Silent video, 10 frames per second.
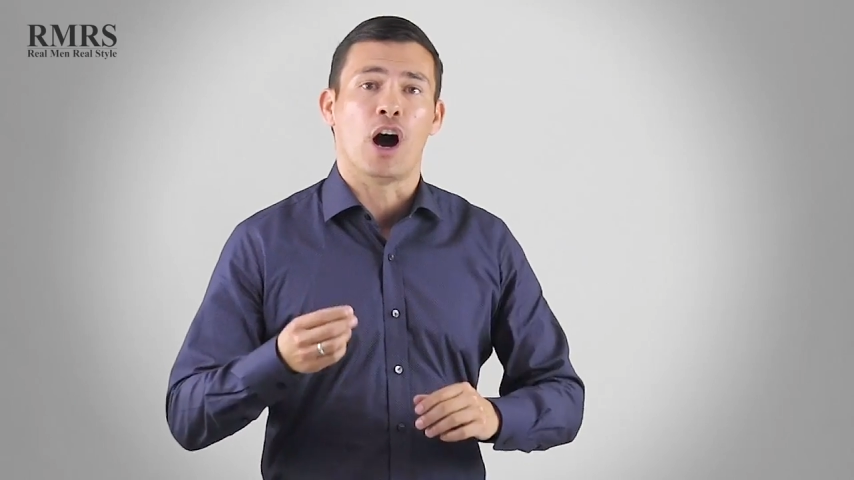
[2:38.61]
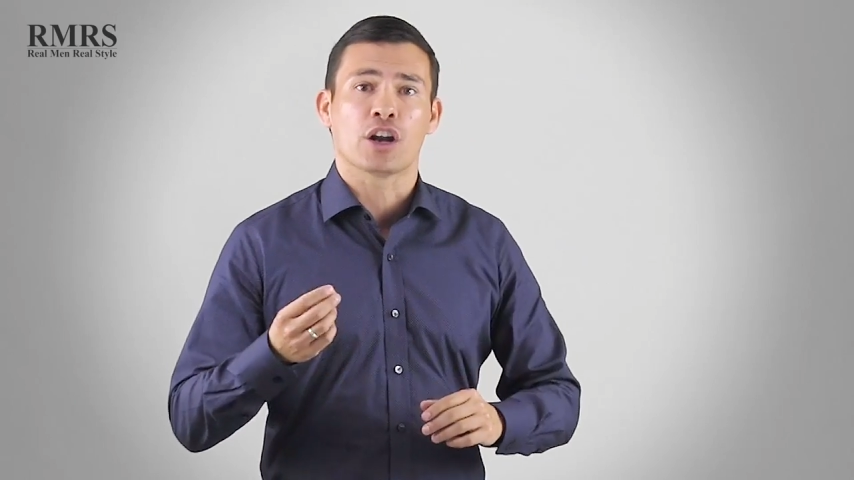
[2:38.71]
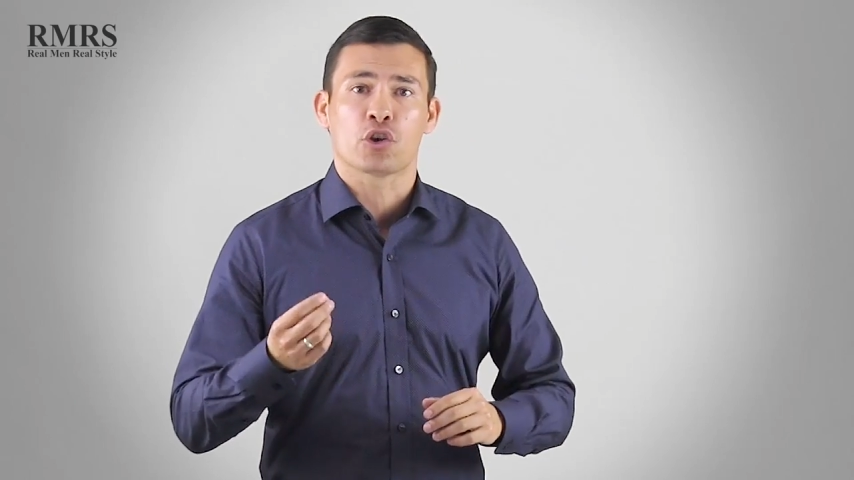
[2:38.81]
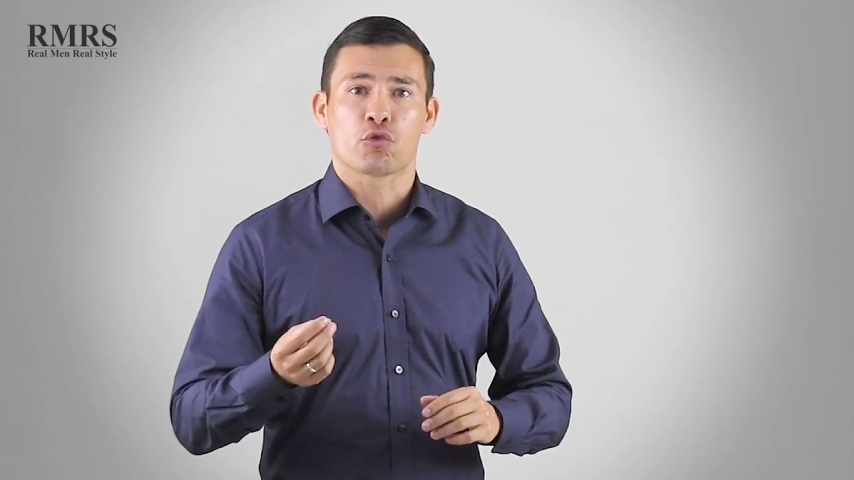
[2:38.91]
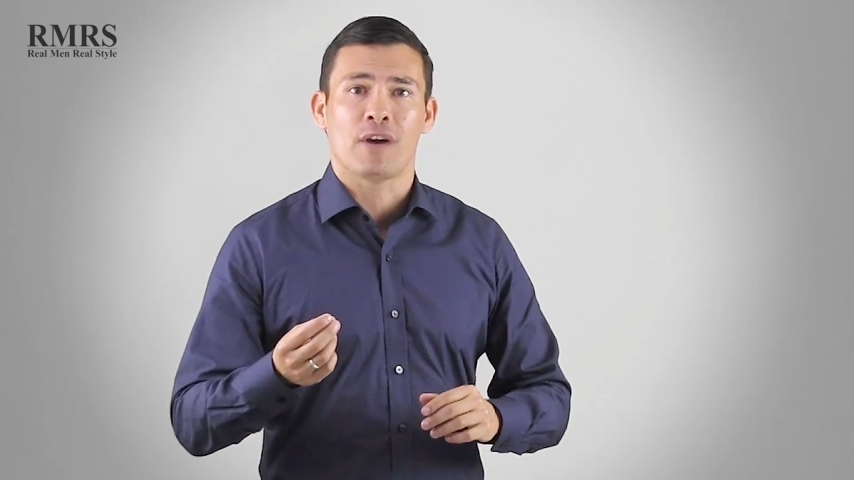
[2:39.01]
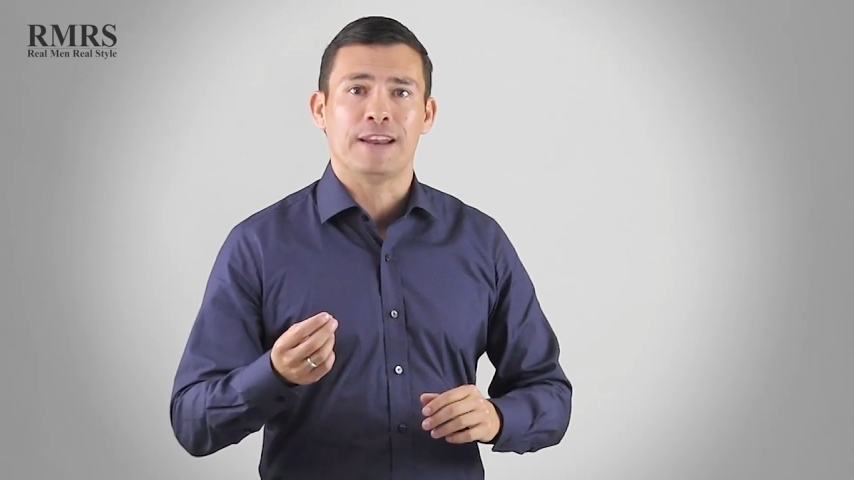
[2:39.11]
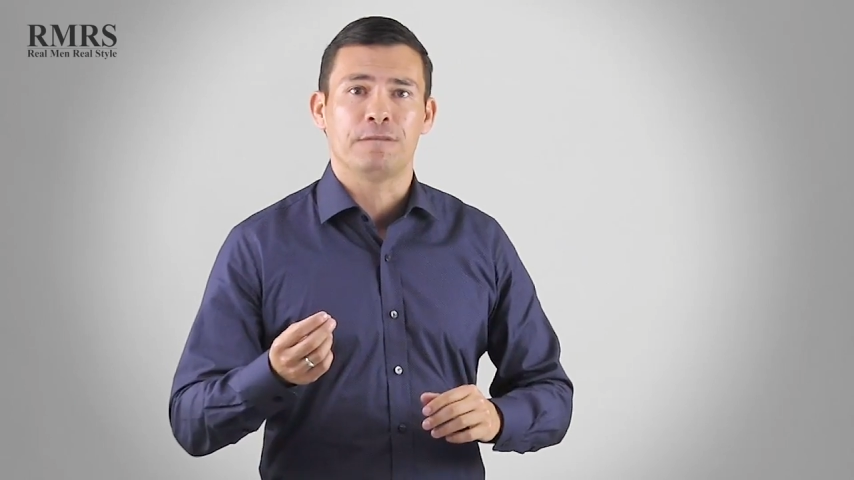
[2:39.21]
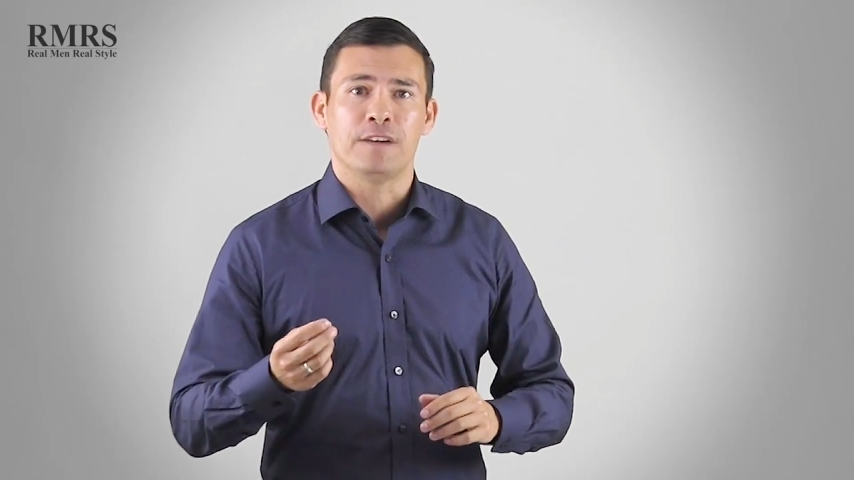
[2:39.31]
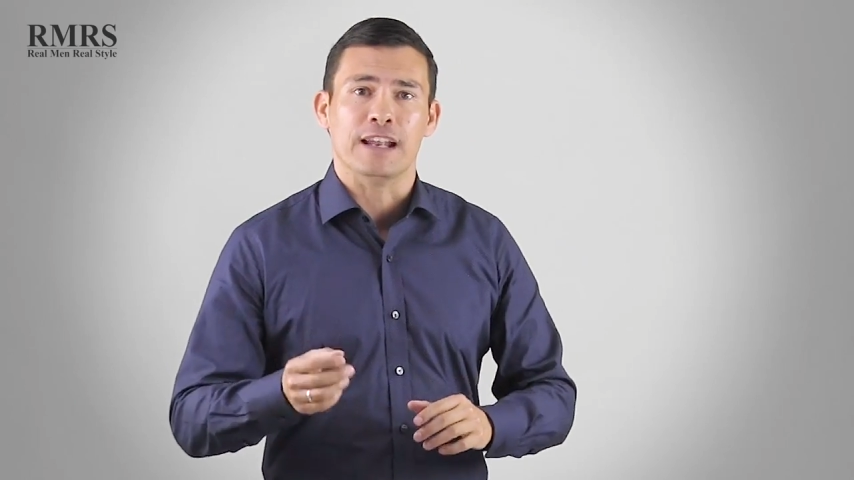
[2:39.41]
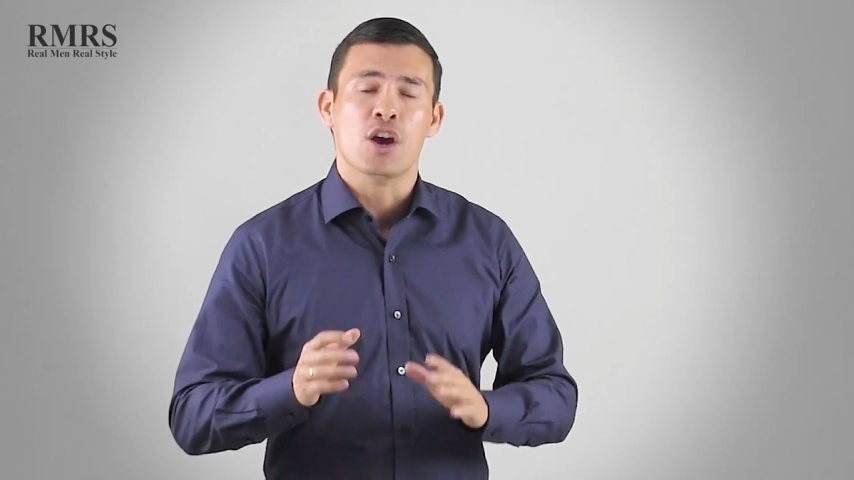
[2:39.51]
on a great
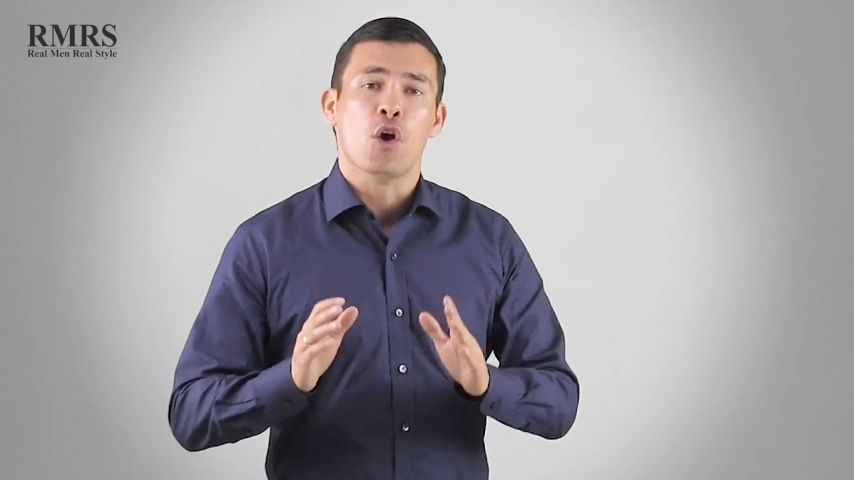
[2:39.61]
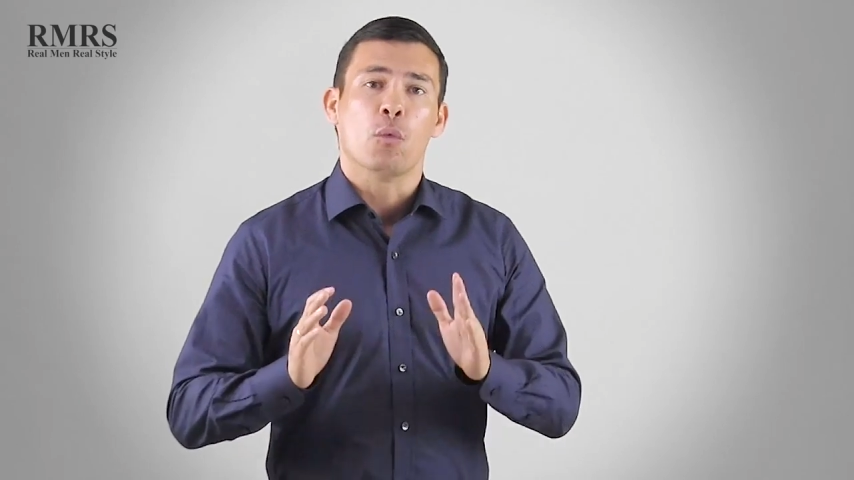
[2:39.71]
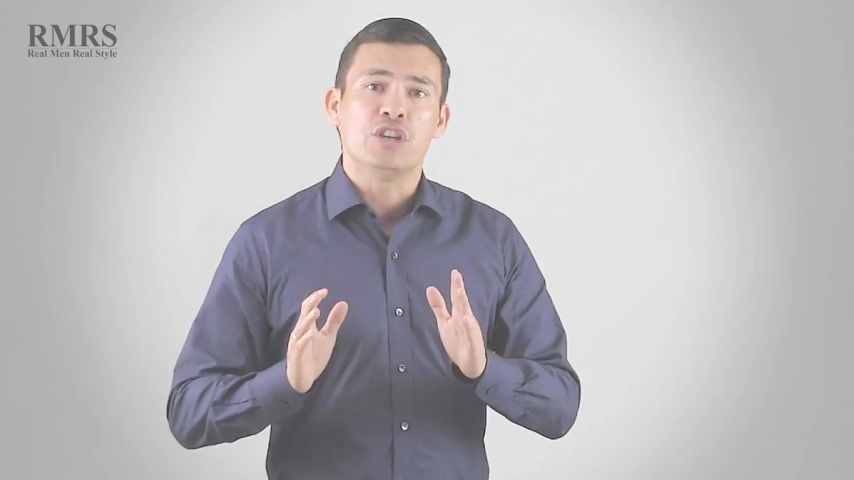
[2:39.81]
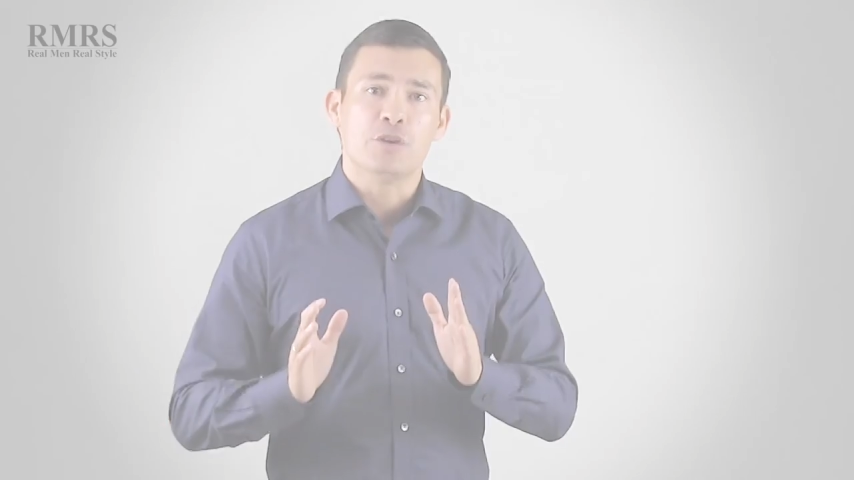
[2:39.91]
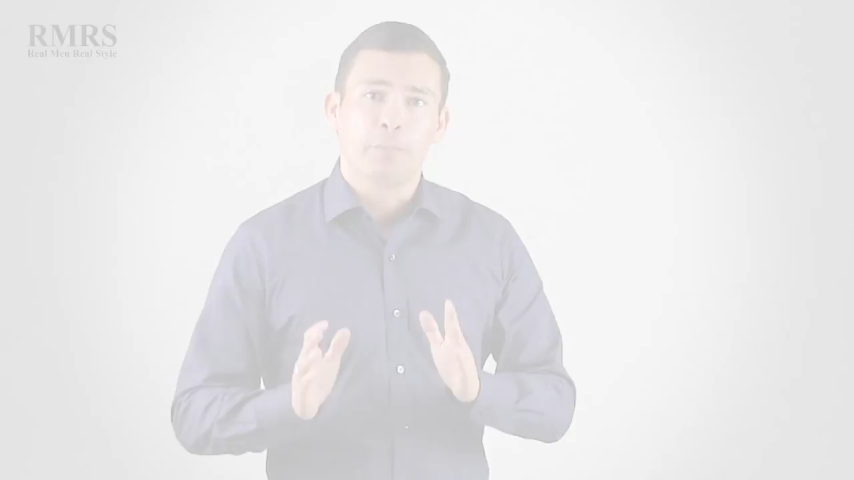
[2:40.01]
fit. When